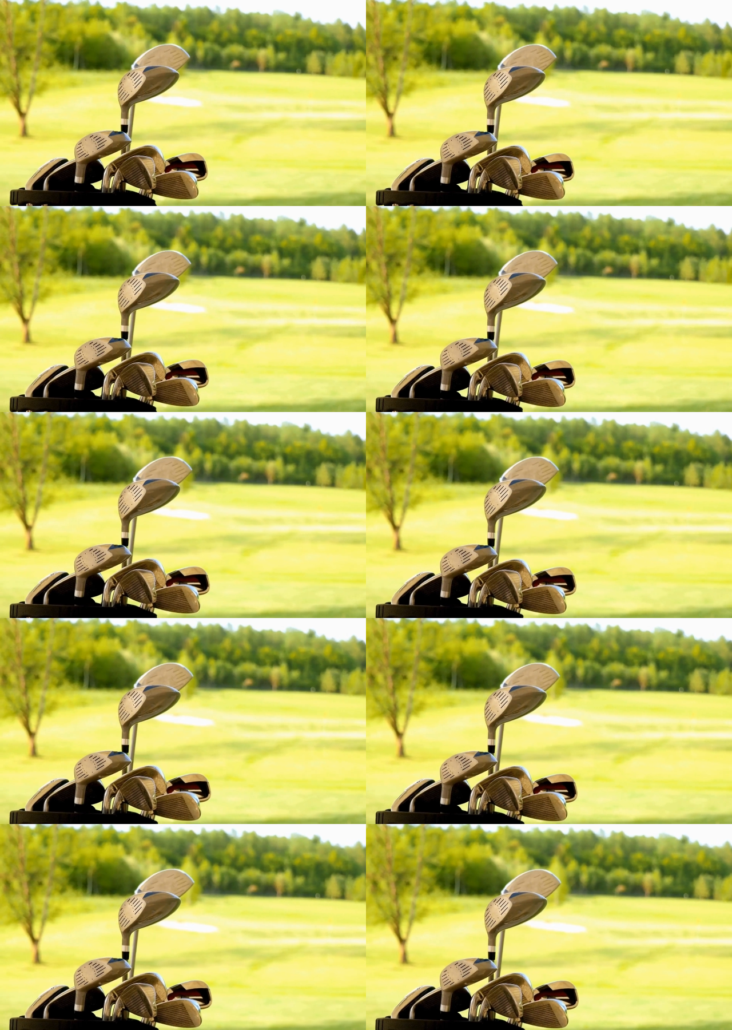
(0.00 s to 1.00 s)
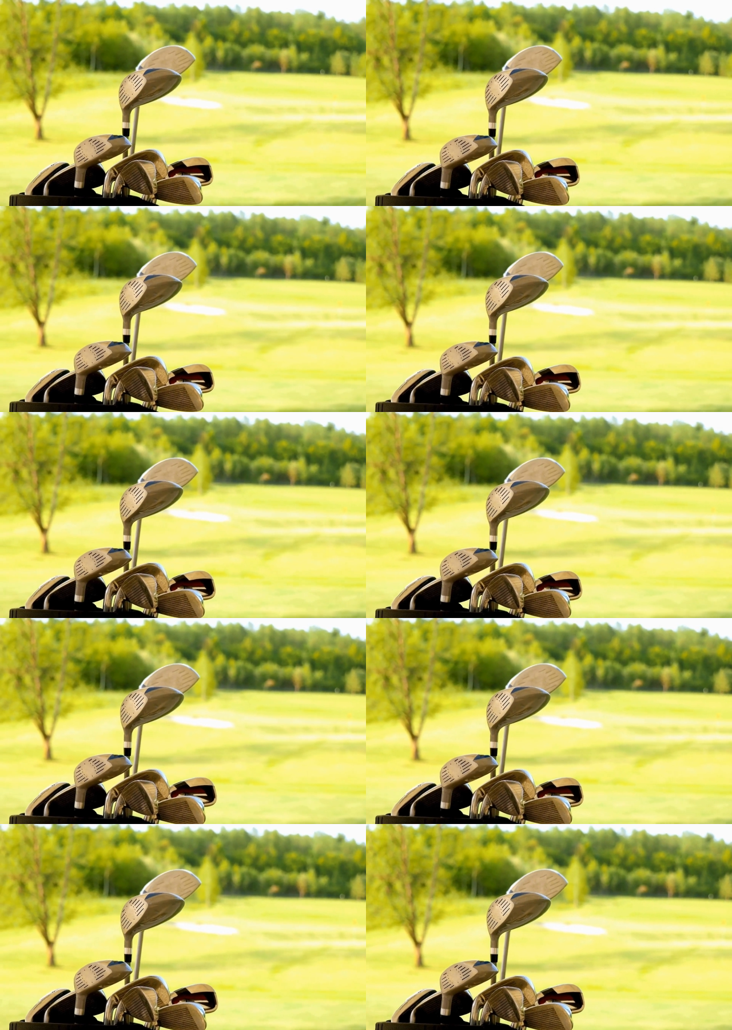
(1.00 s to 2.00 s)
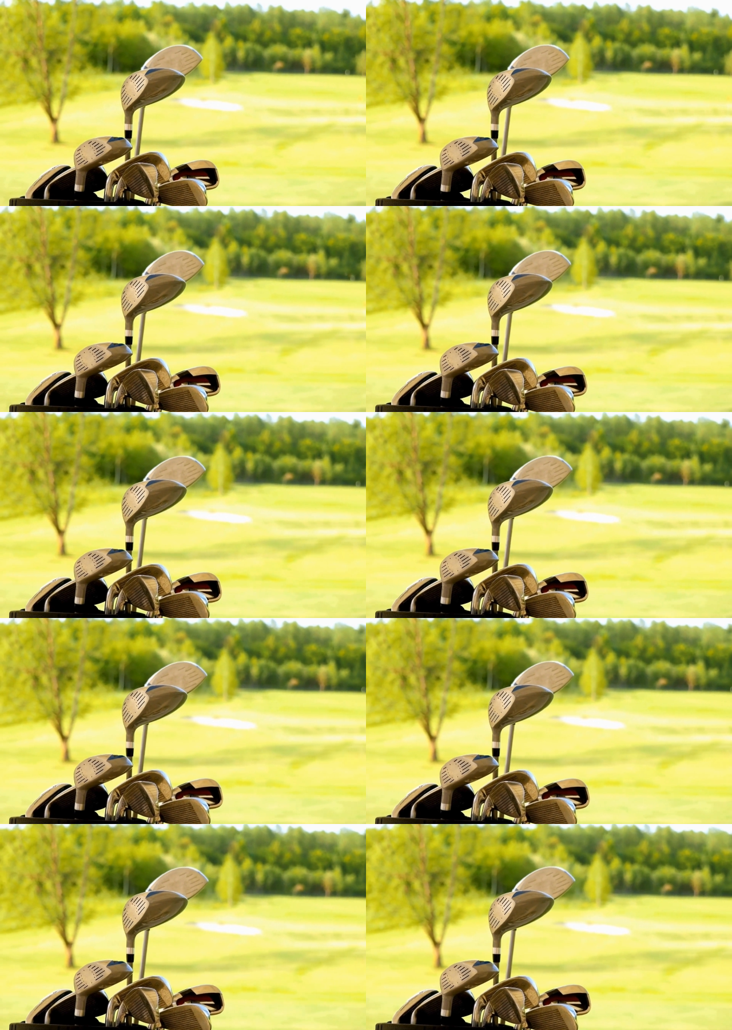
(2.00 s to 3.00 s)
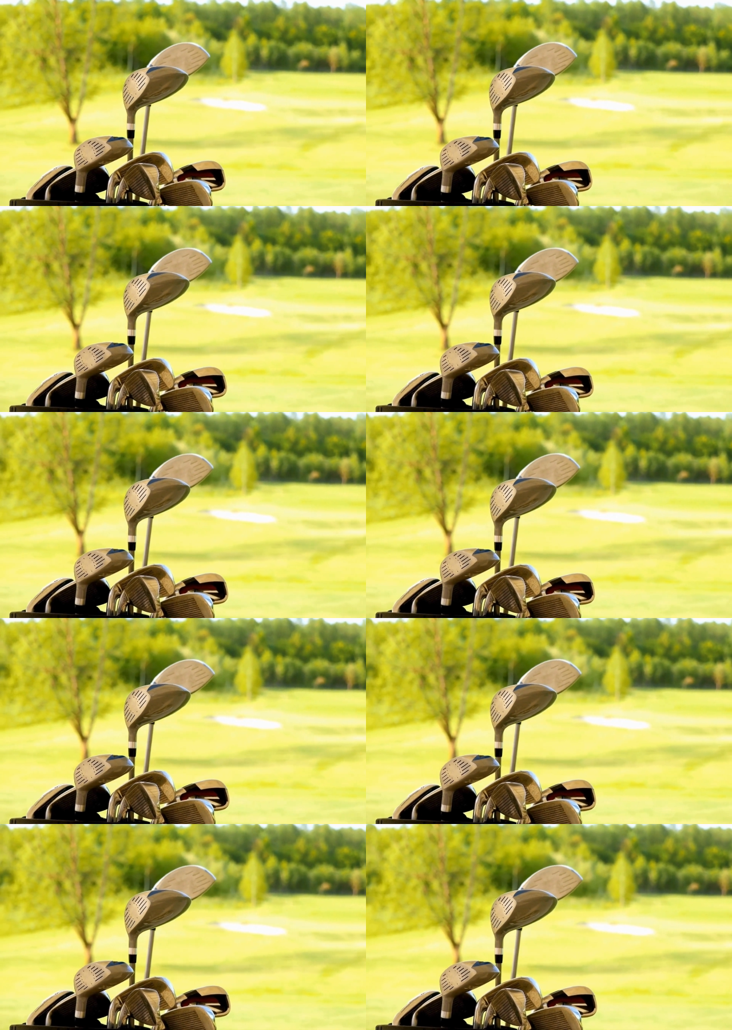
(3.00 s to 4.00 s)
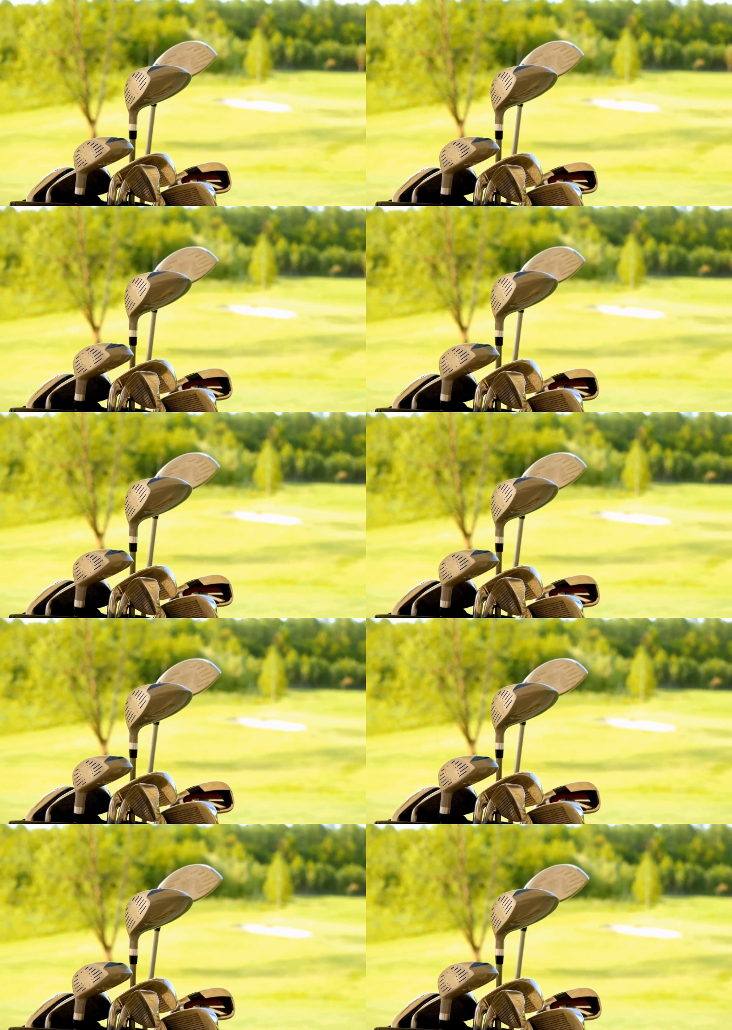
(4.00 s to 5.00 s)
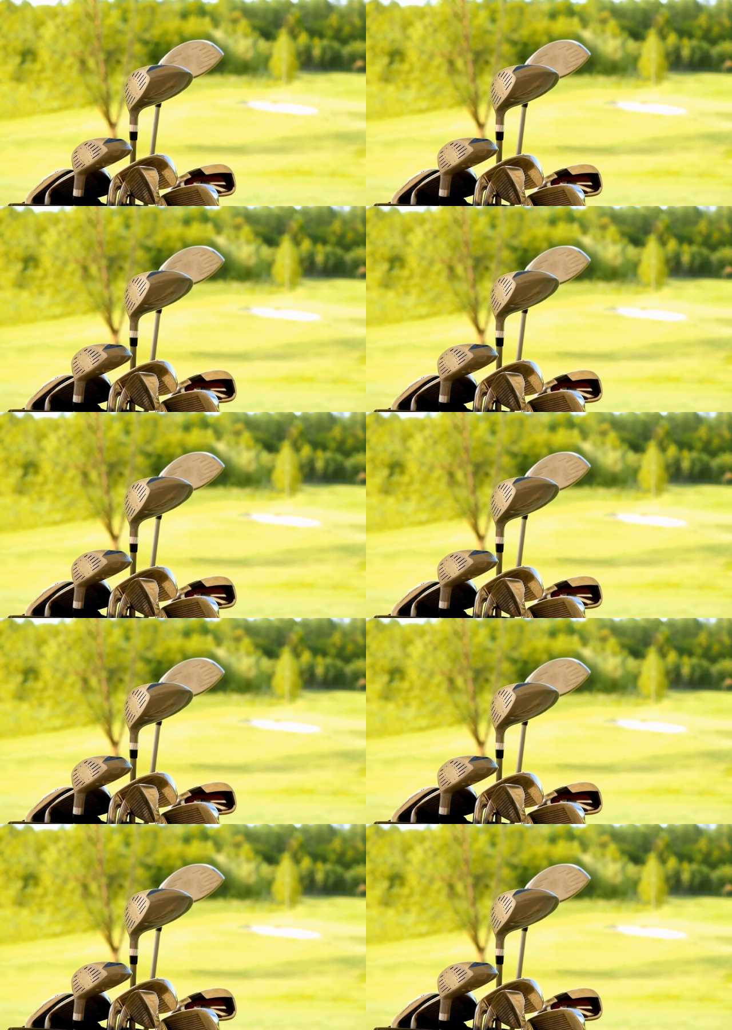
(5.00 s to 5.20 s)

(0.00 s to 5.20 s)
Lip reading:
[unreadable: no face in view]